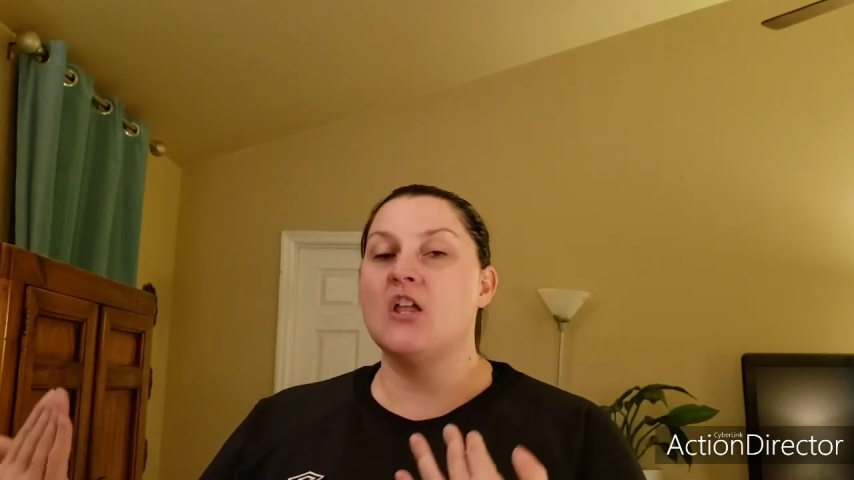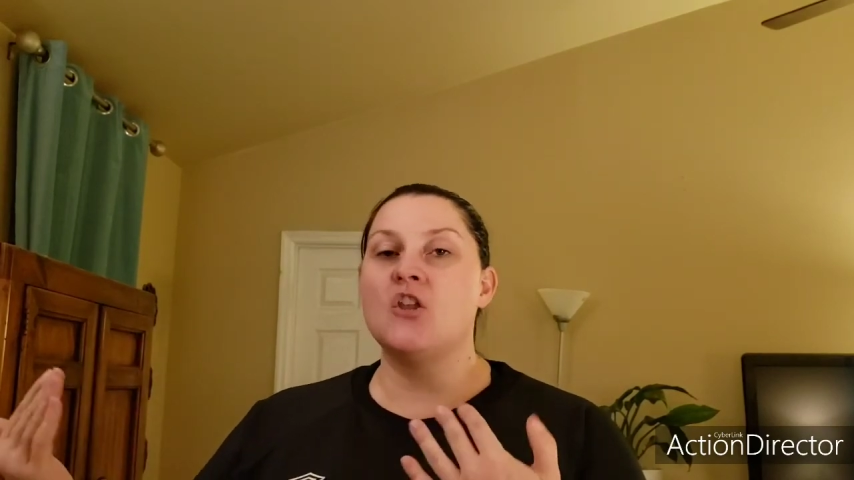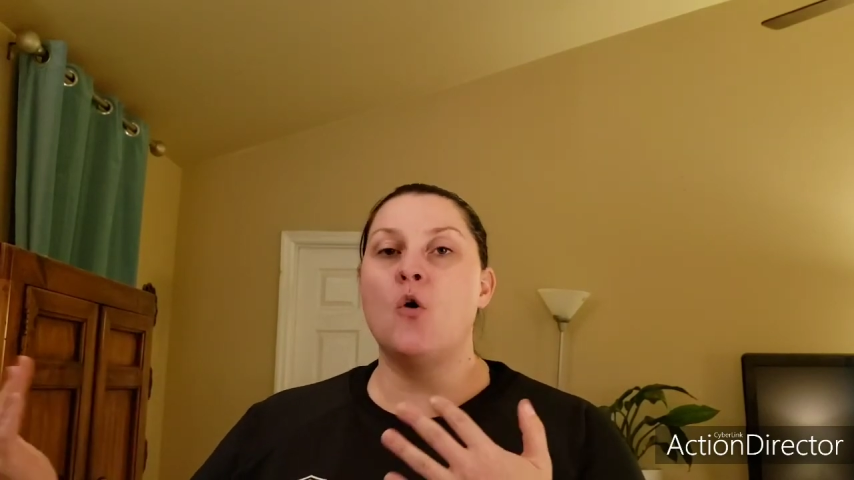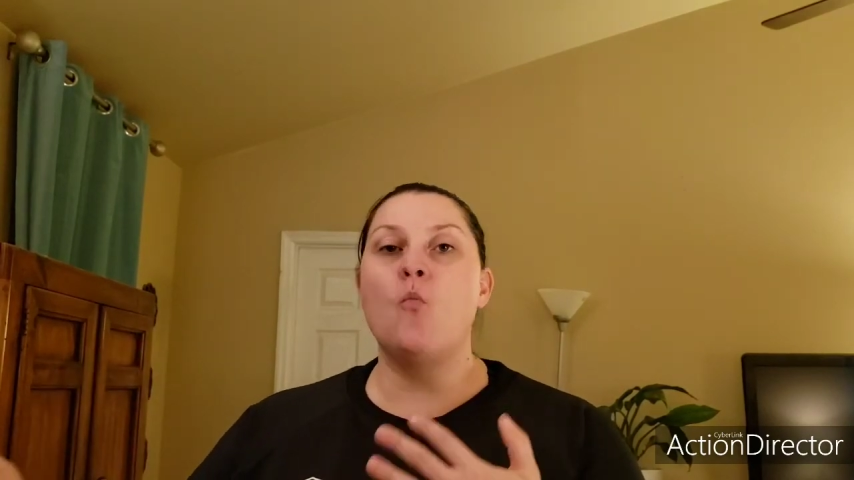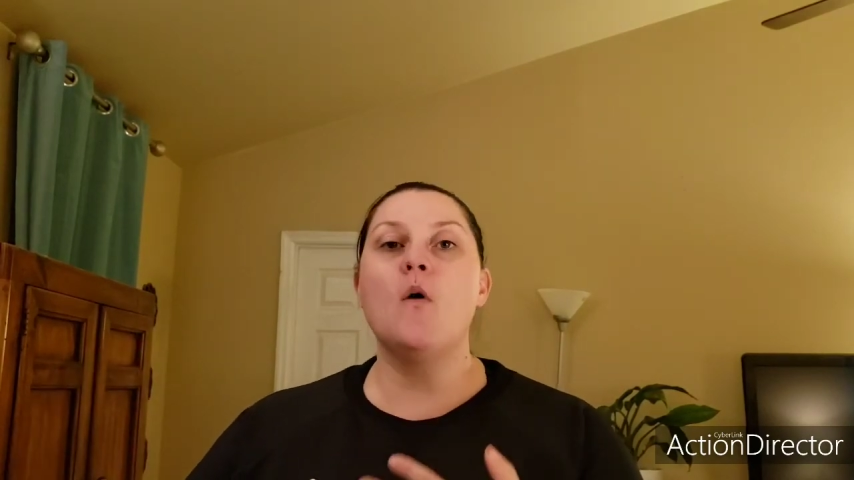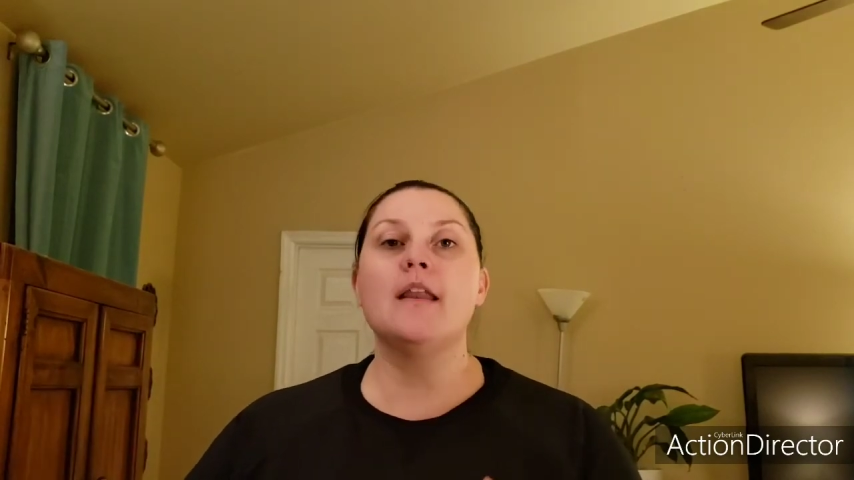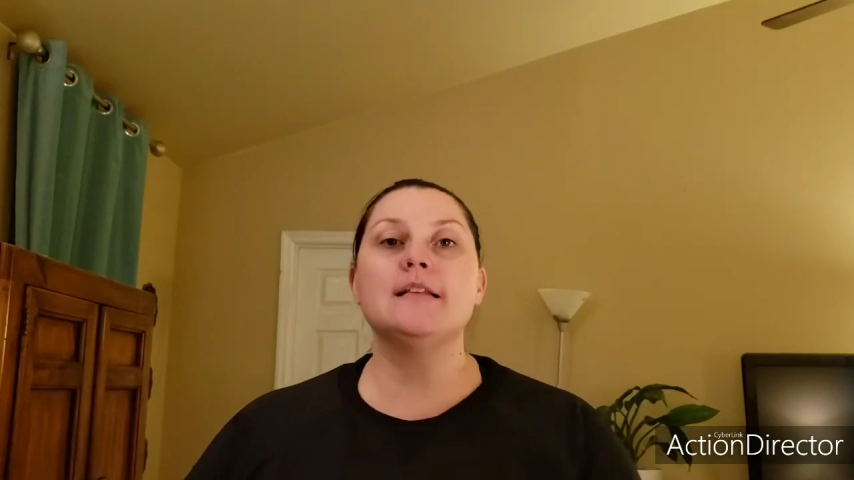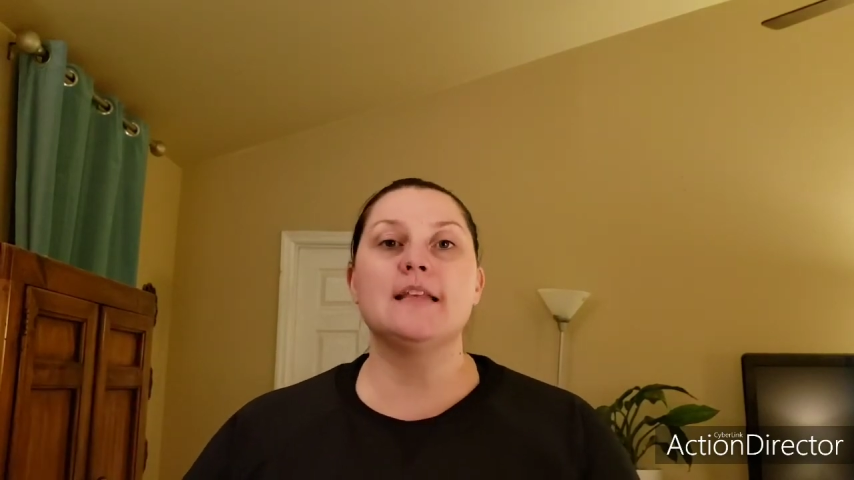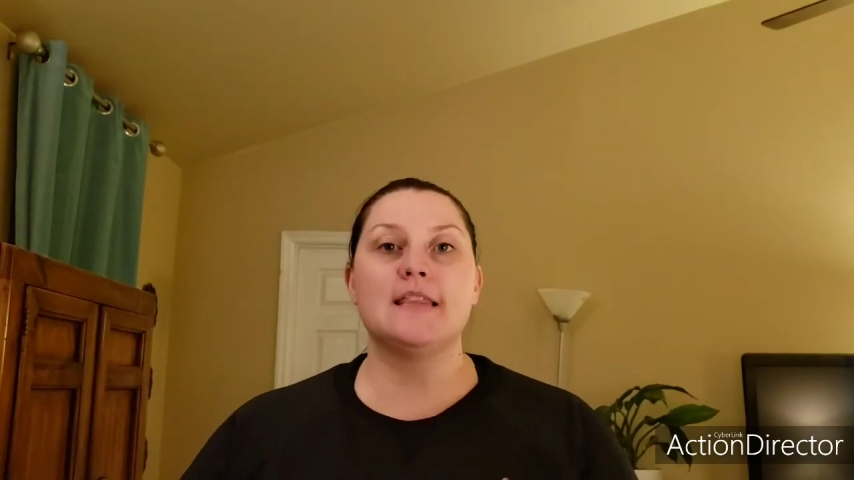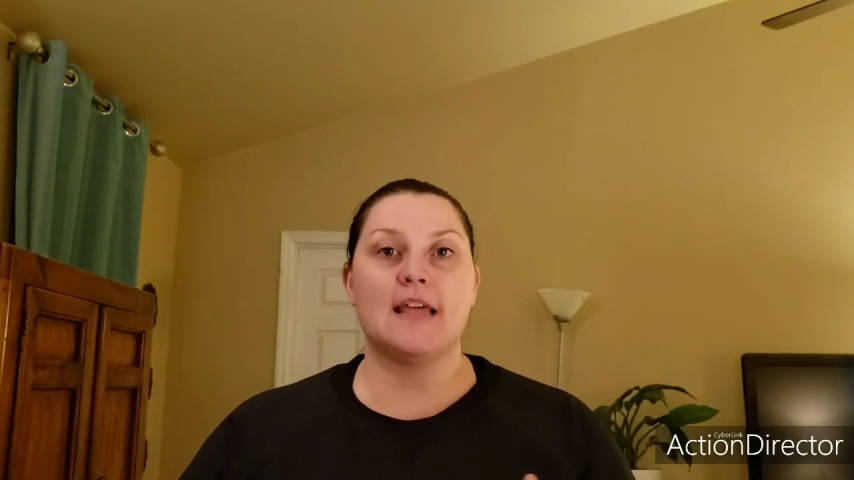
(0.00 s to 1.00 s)
You know, what
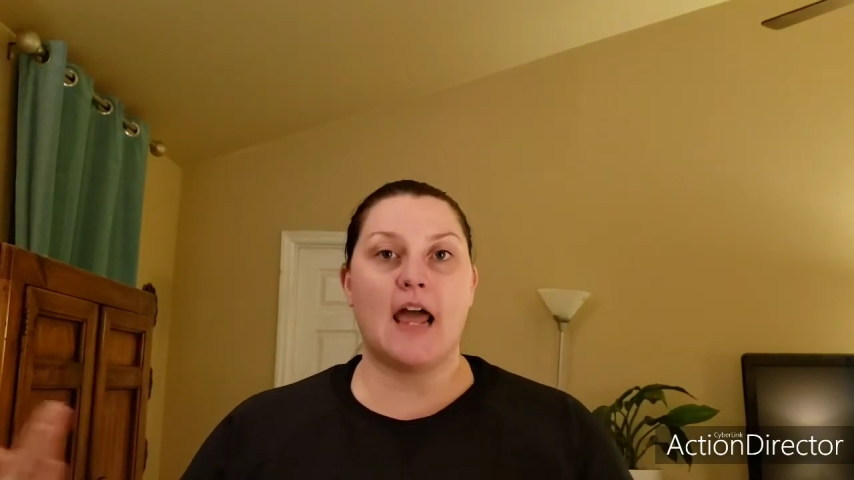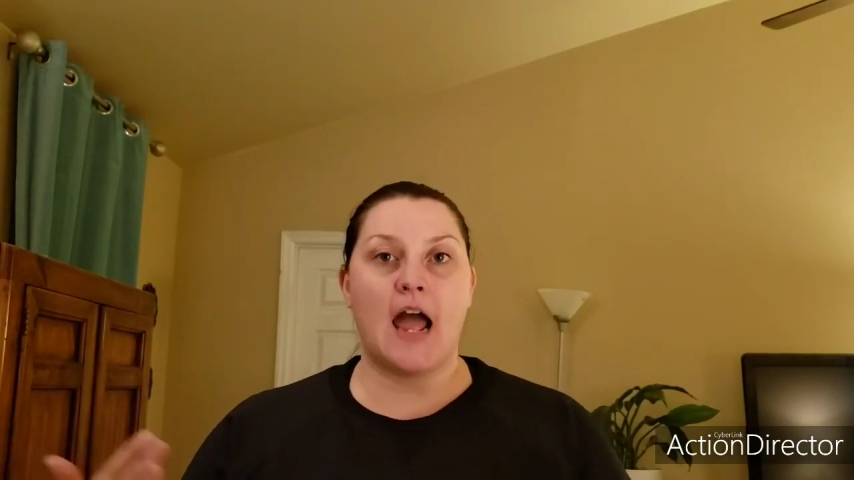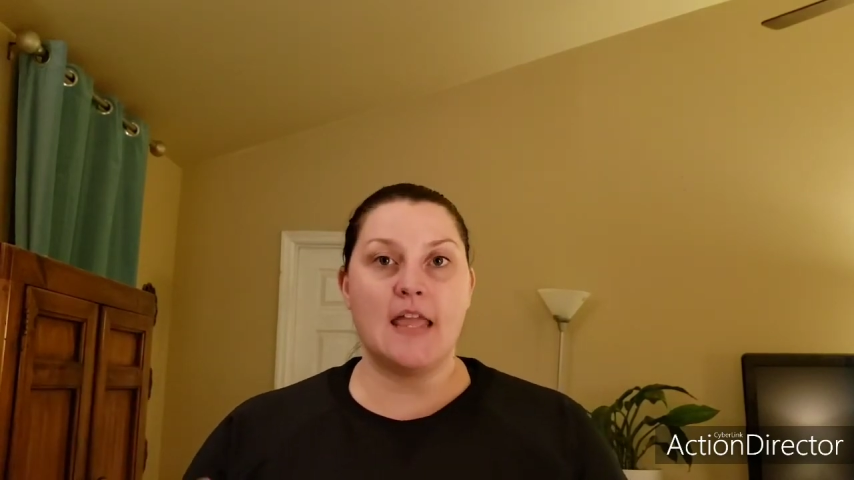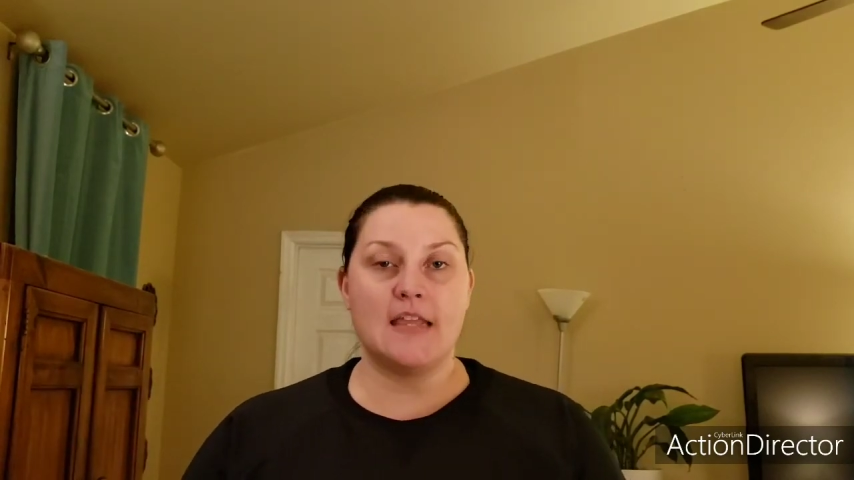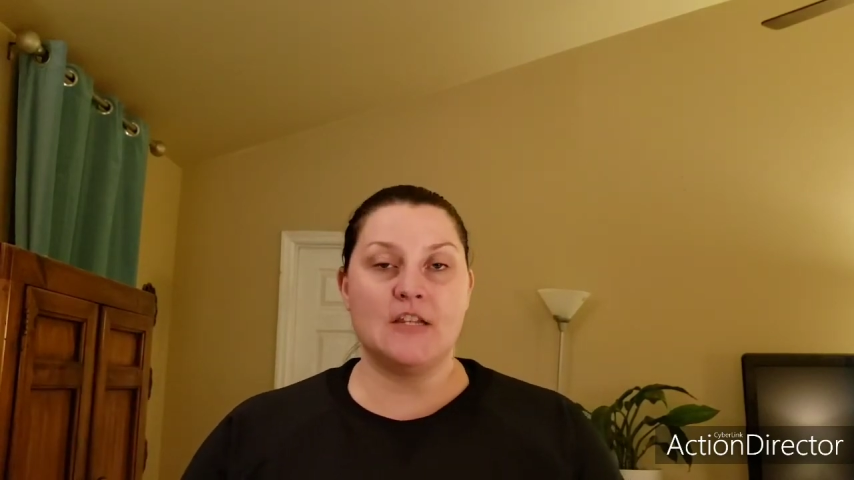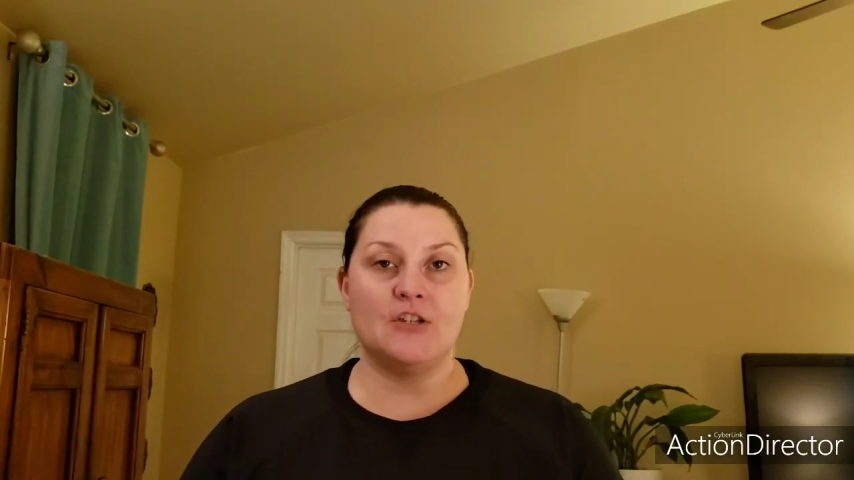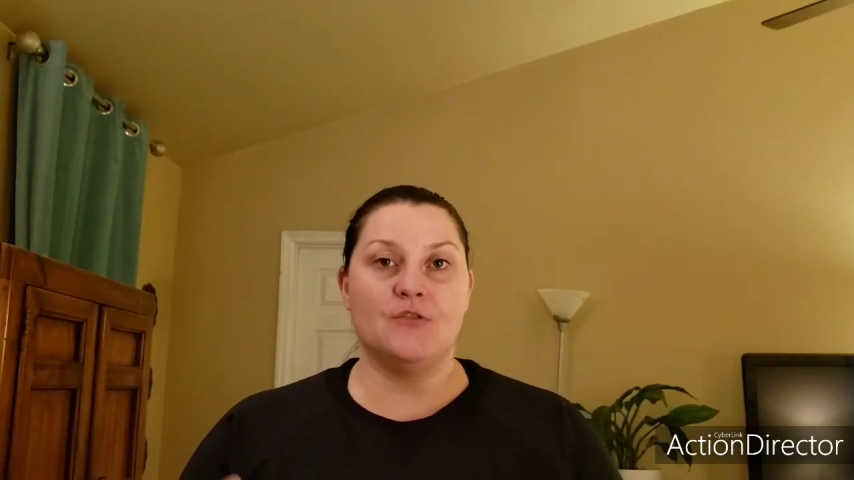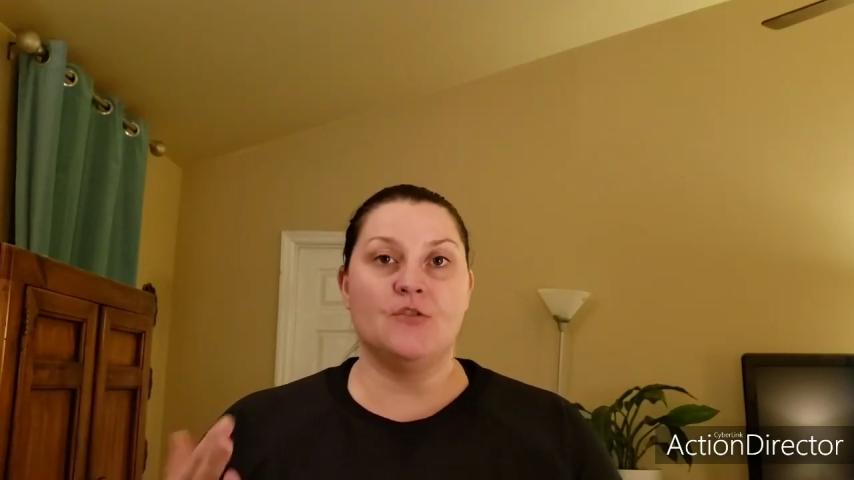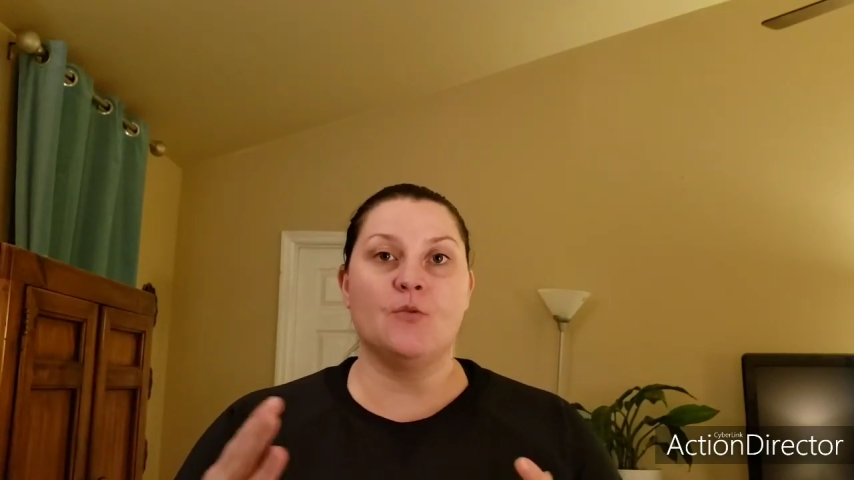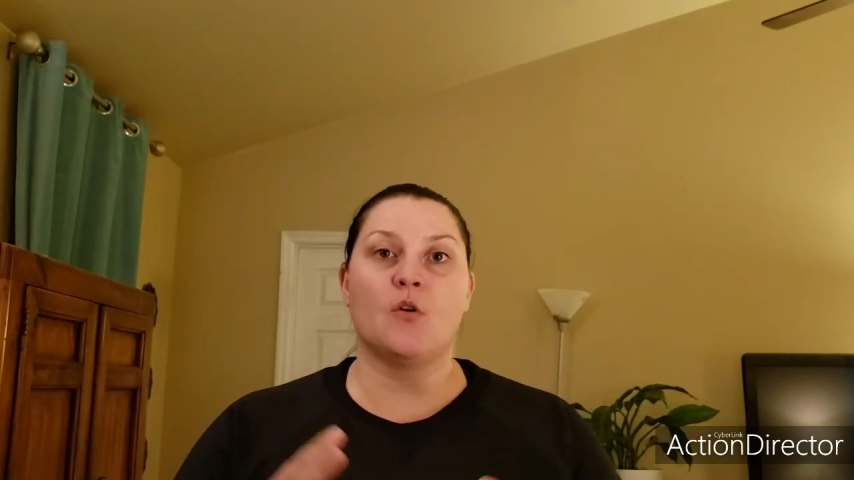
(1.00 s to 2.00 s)
is it that I can do to